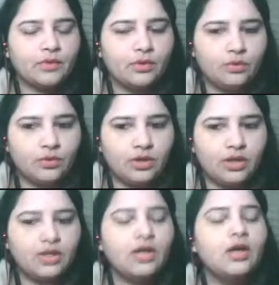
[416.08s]

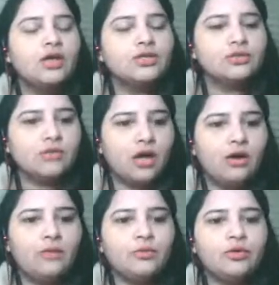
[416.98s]
Okay, so now
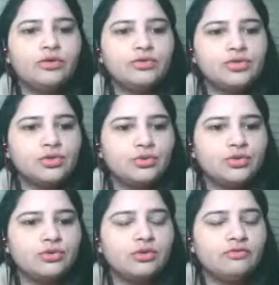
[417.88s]
I'm going to show
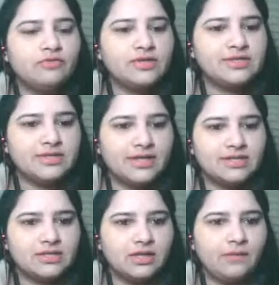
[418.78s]
you the first
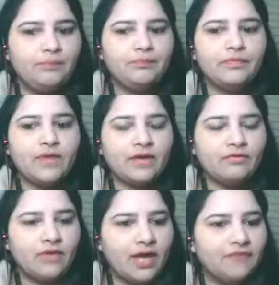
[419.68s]
essay that
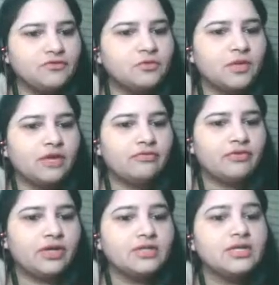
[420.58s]
we have to
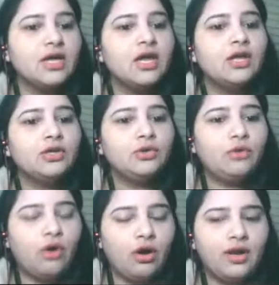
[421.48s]
paraphrase.
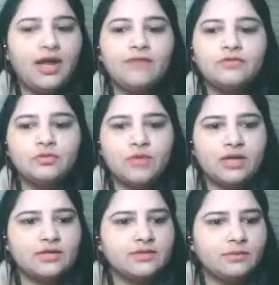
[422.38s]
You all have to
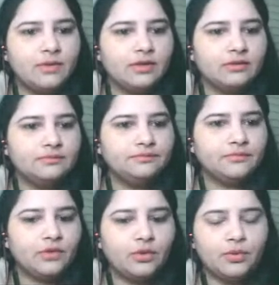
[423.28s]
participate.
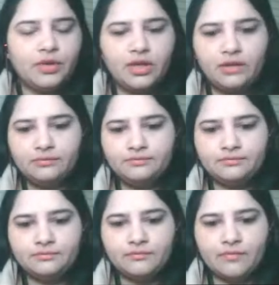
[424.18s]
Okay,
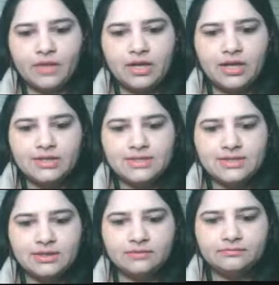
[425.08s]

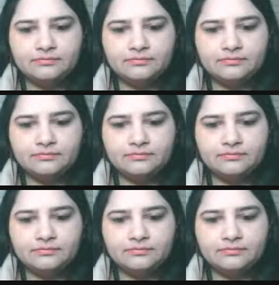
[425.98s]
let's see.